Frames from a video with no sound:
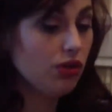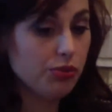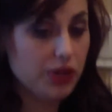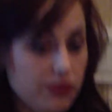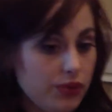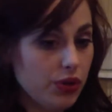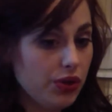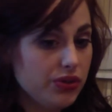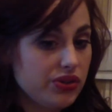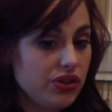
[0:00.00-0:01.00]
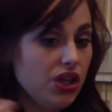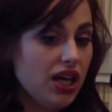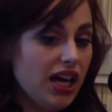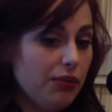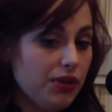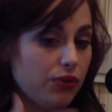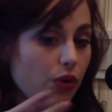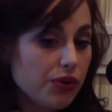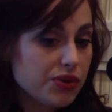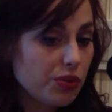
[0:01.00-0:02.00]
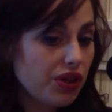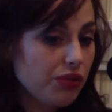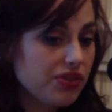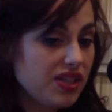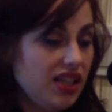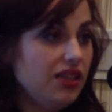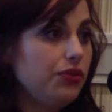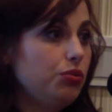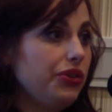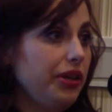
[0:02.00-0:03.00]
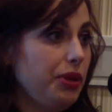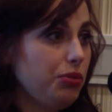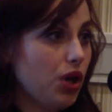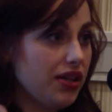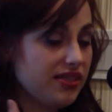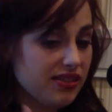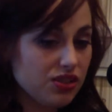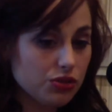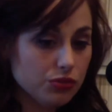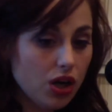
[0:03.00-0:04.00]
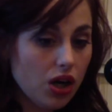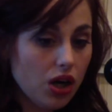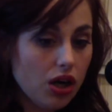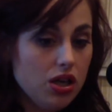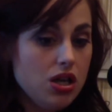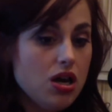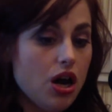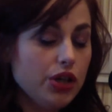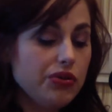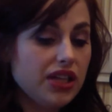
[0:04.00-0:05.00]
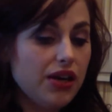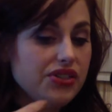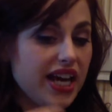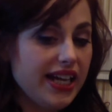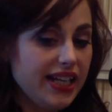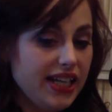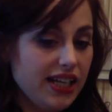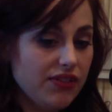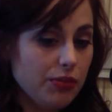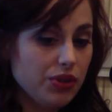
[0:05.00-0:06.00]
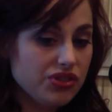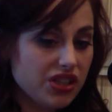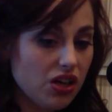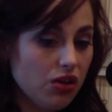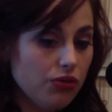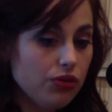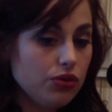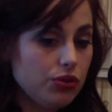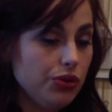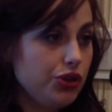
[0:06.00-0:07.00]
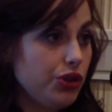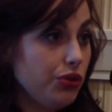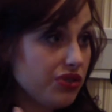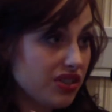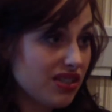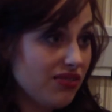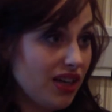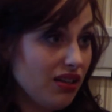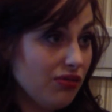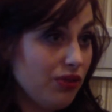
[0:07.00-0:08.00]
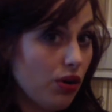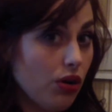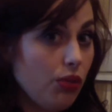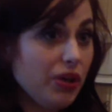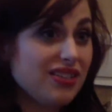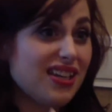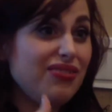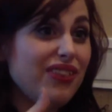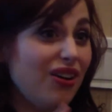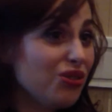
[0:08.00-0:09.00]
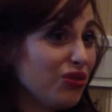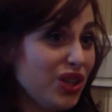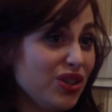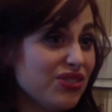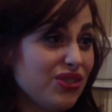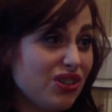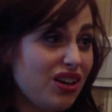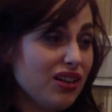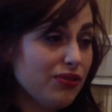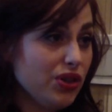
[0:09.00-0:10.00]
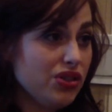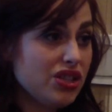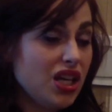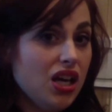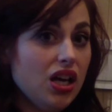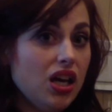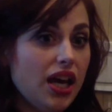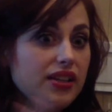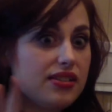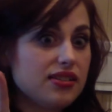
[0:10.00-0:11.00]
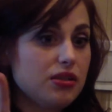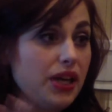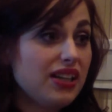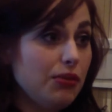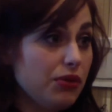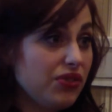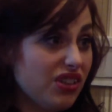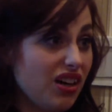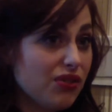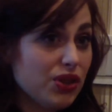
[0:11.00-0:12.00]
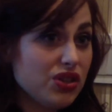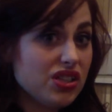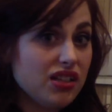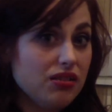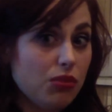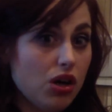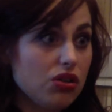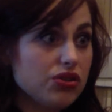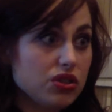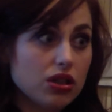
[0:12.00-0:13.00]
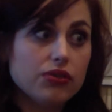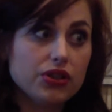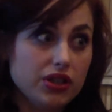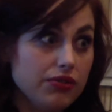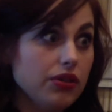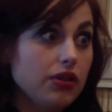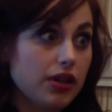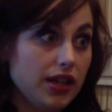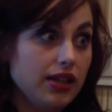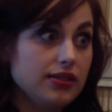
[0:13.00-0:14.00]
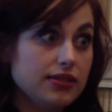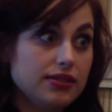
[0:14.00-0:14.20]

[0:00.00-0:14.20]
or print photos? How many photos will you receive? Will they be processed or raw? Are you allowed to edit any of them yourself? Who chooses the final photo? Because I found over the years, photographers, and this isn't a bad thing, but photographers and models look for different things